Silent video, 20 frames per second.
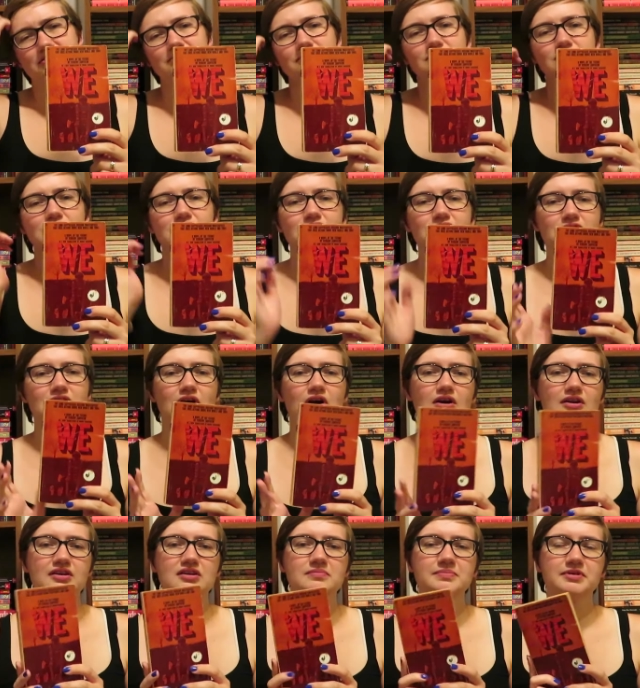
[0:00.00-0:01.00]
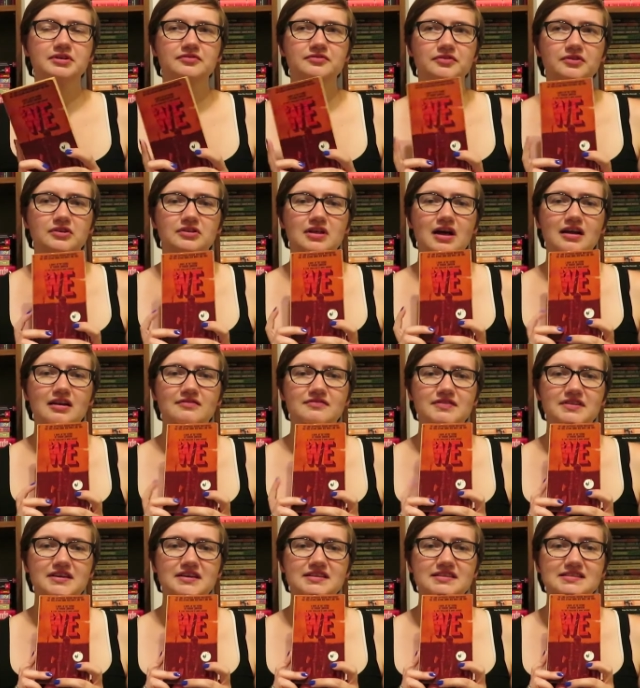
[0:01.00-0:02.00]
to the audiobook for a lot
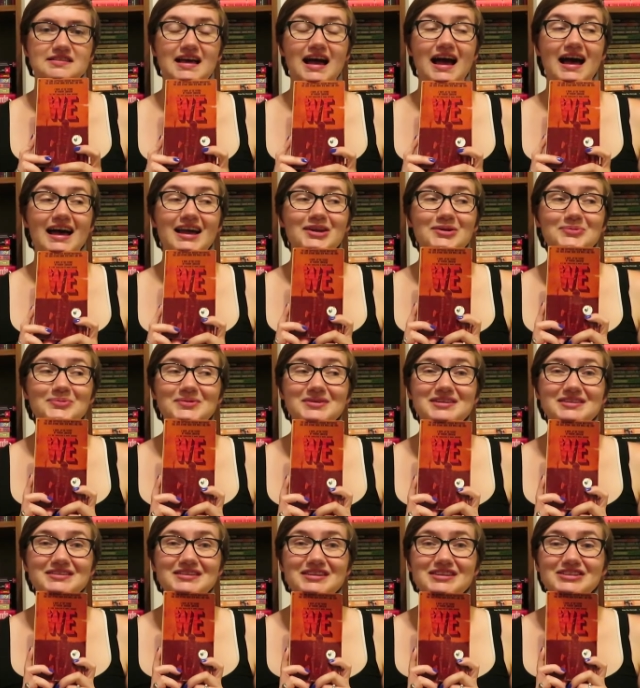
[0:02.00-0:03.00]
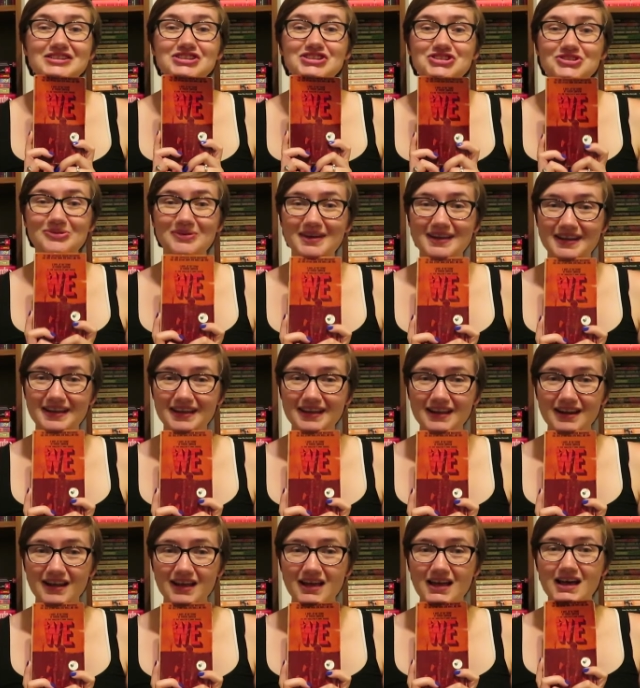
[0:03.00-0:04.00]
of this. I really enjoyed
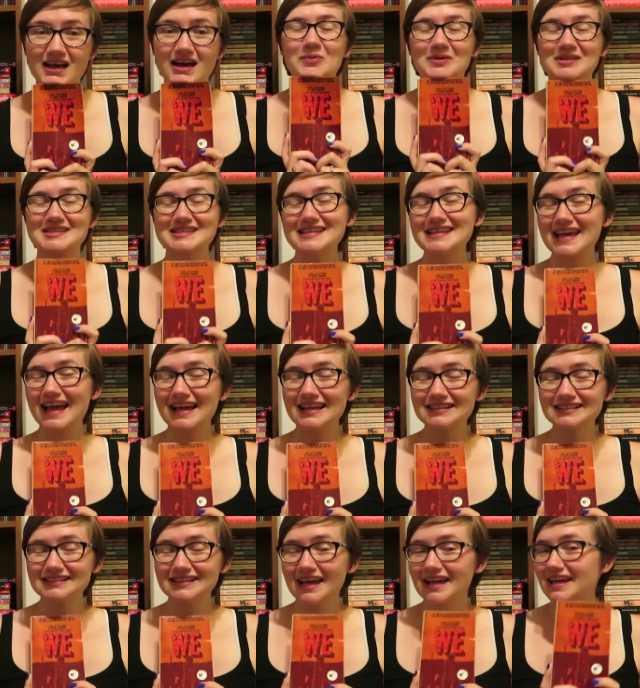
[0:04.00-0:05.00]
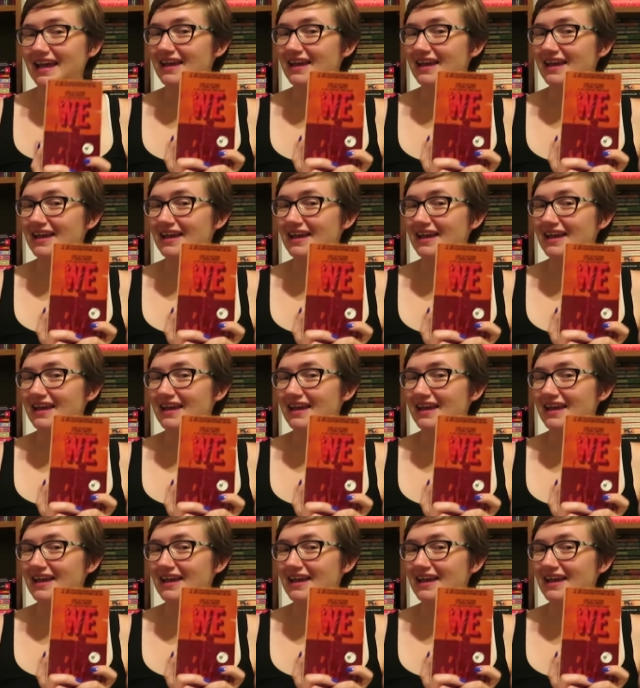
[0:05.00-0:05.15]
it. Once again, I